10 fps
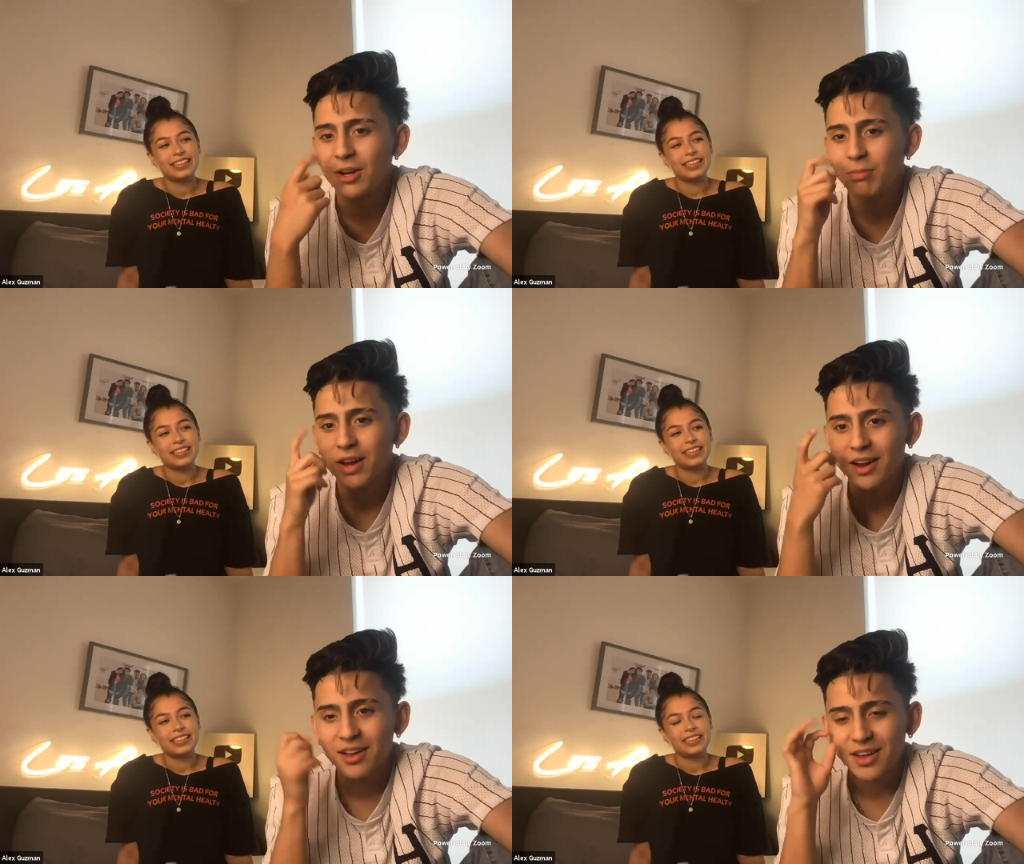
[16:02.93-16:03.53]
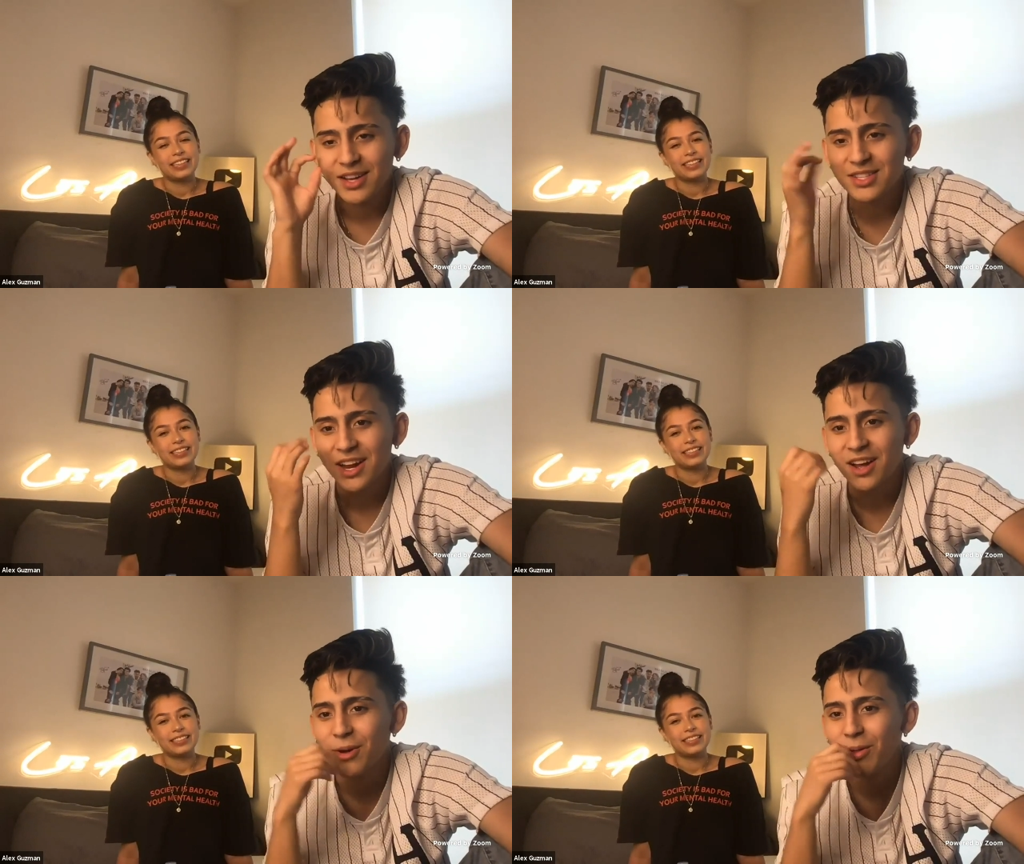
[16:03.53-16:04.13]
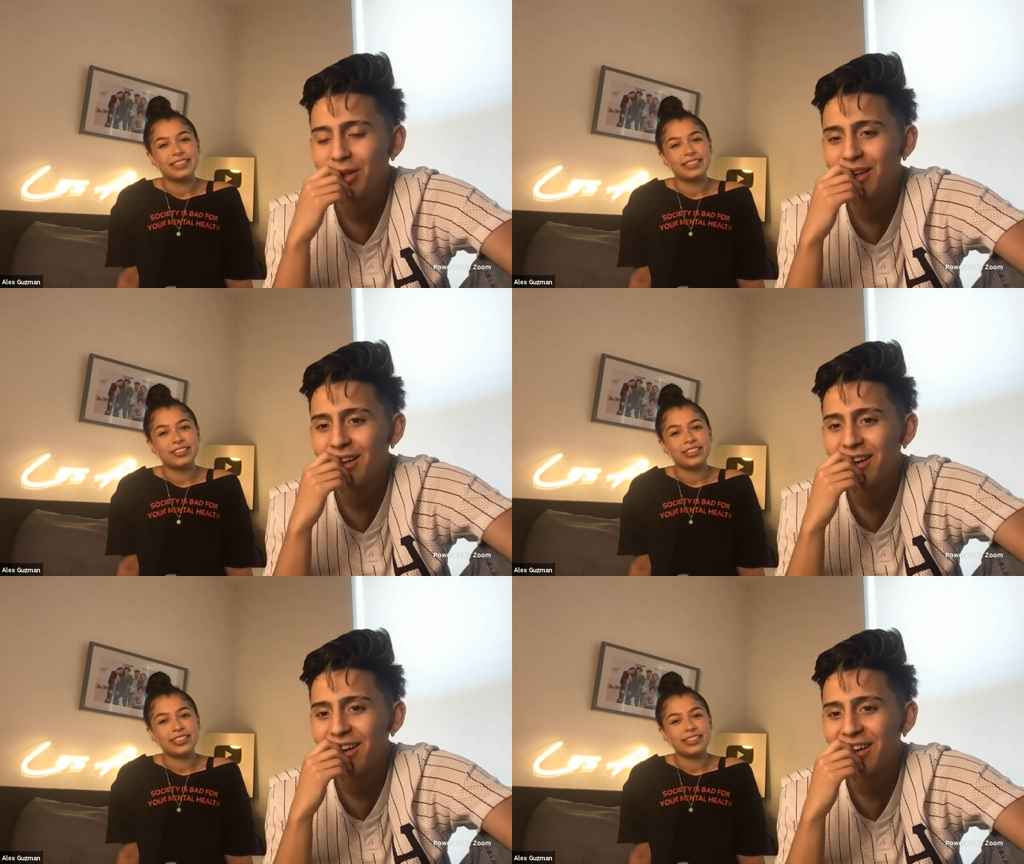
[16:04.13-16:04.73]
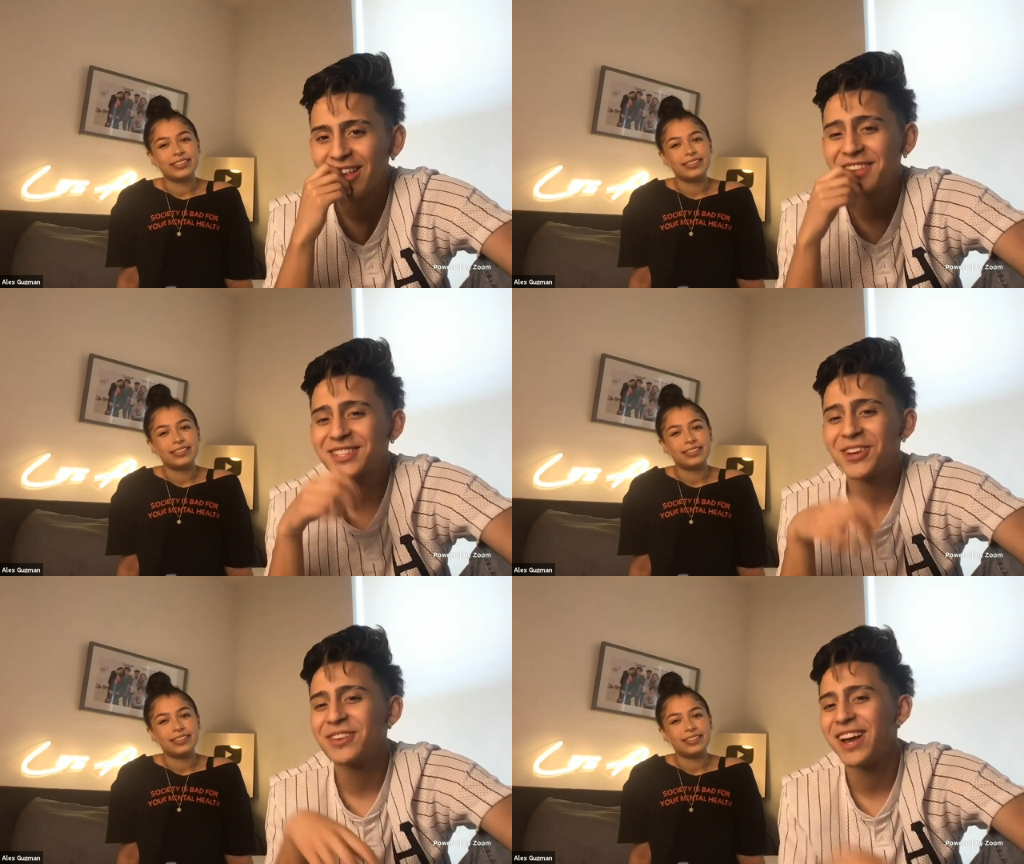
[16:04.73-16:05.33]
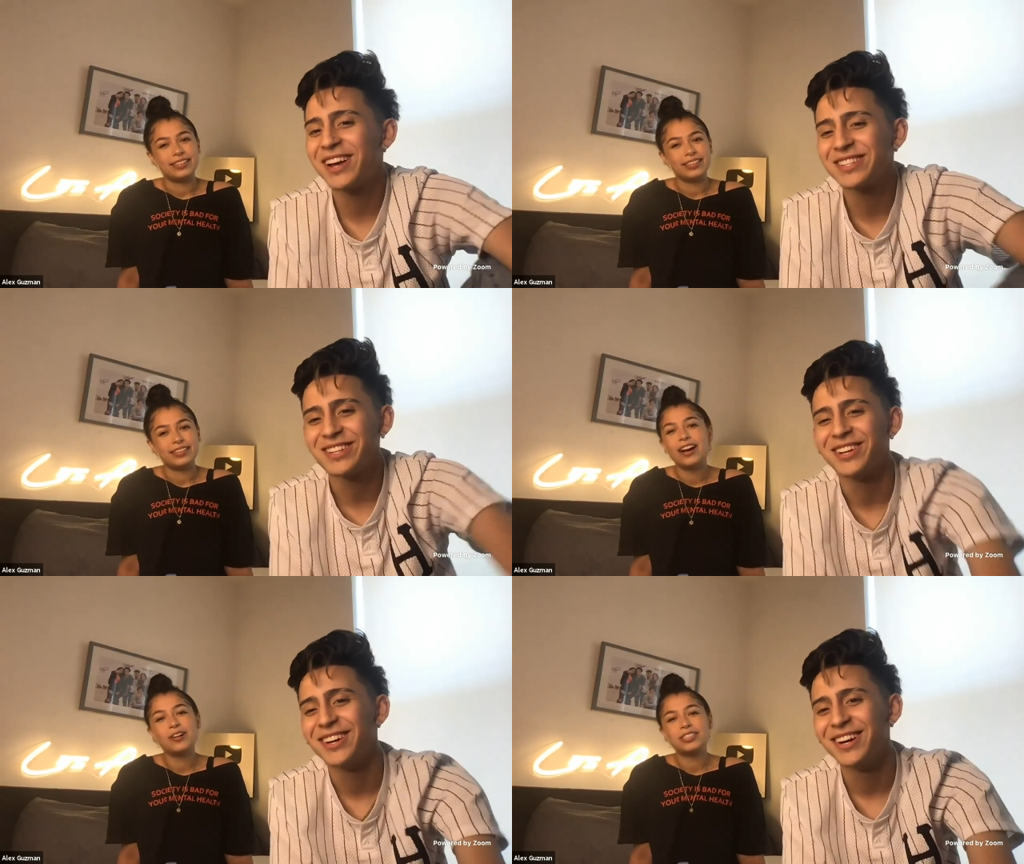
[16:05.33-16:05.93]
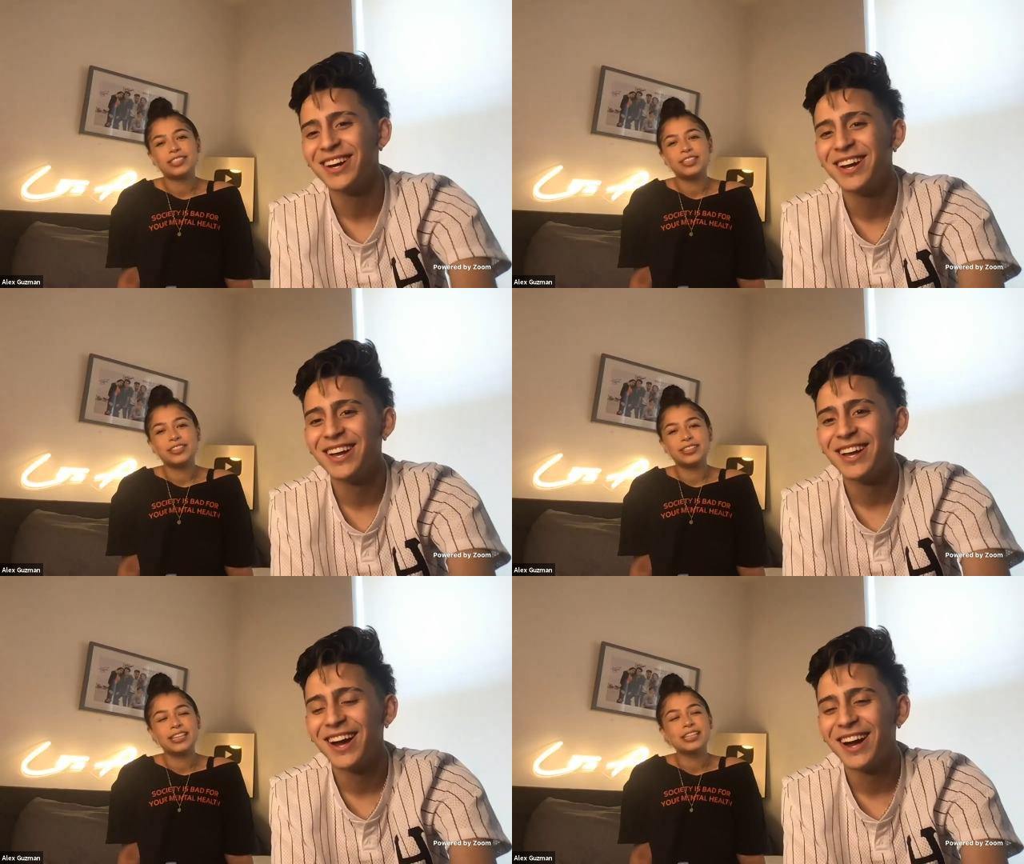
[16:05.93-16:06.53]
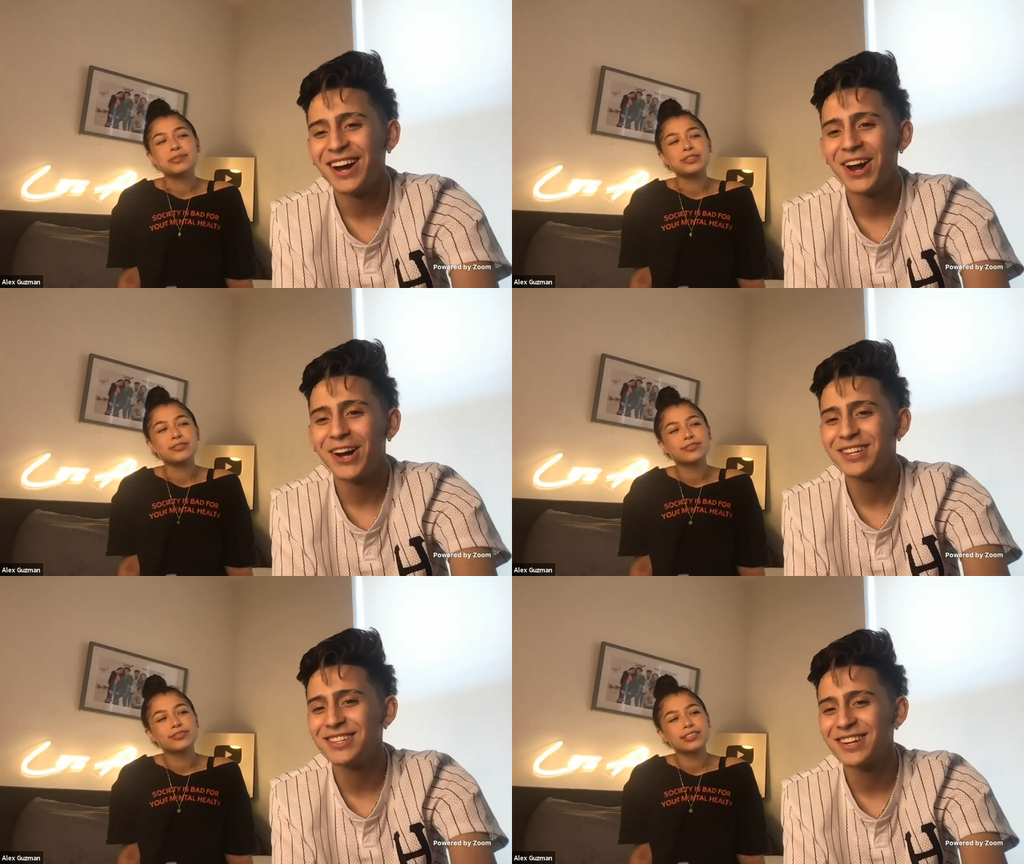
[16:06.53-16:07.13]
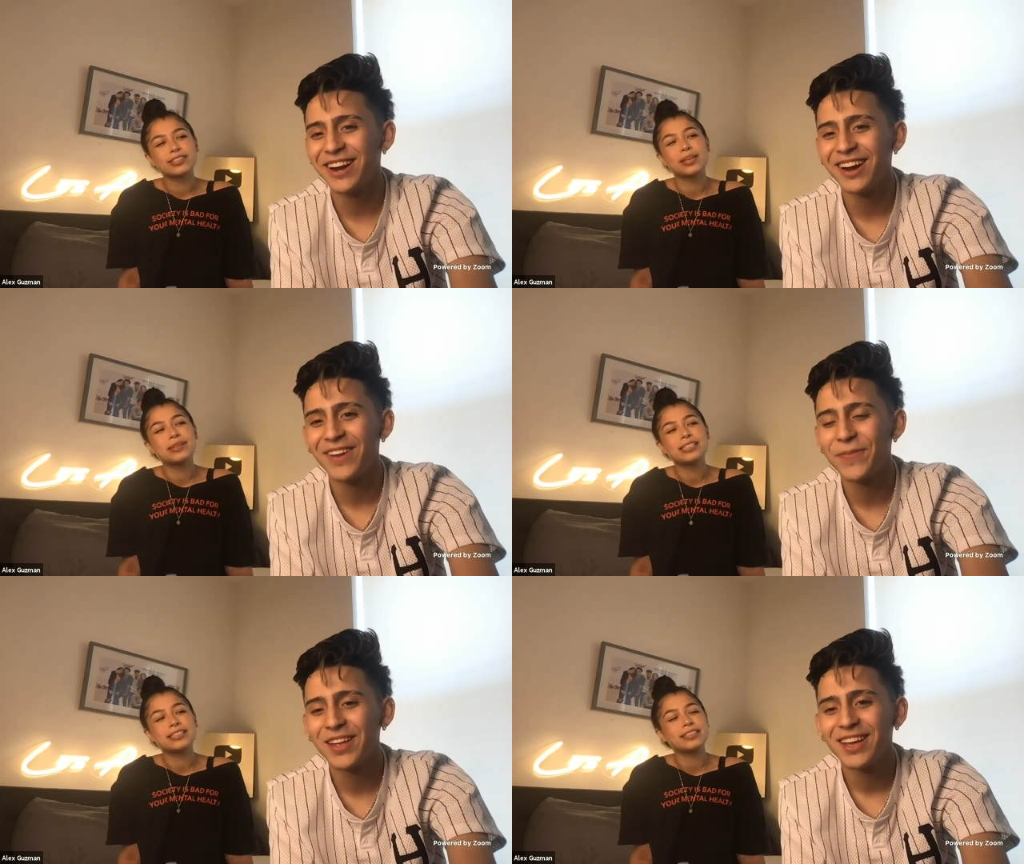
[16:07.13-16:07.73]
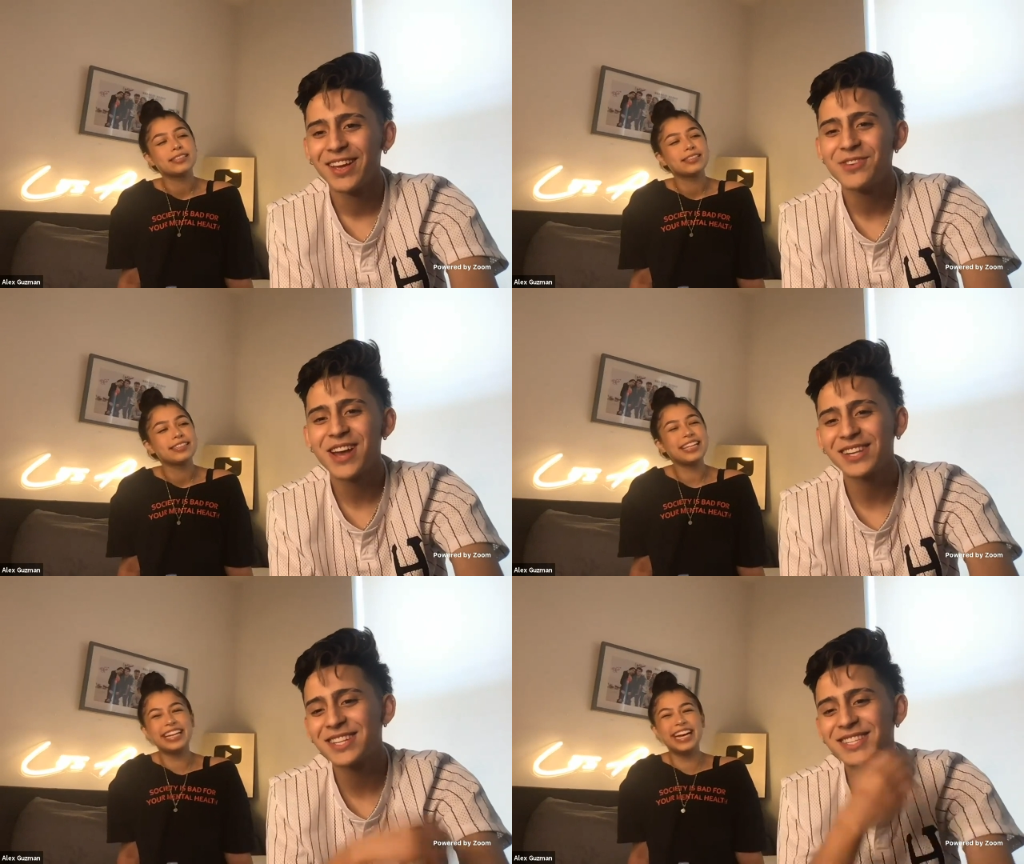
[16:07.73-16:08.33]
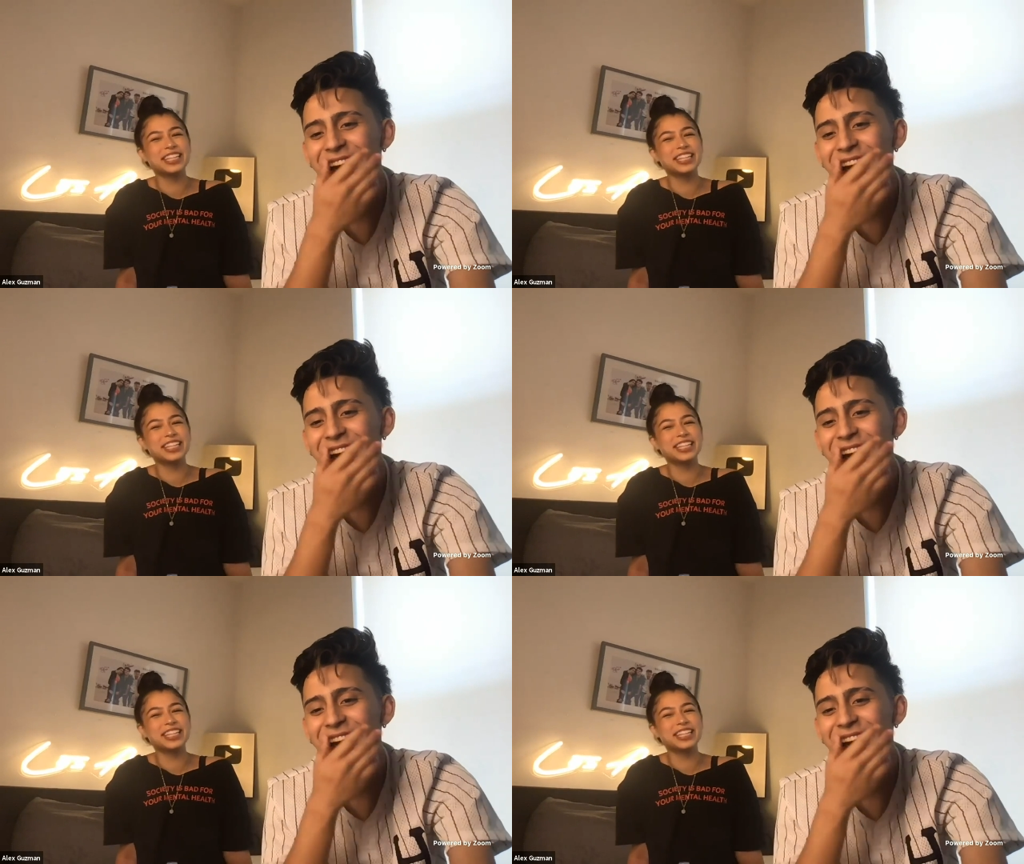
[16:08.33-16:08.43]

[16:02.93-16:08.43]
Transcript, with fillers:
Speaker 1: up, like inside out. Do it. That's so nasty. Though. No, just do
Speaker 2: it. It's a movie. Are
Speaker 1: you sure? Let me see. You guys, that's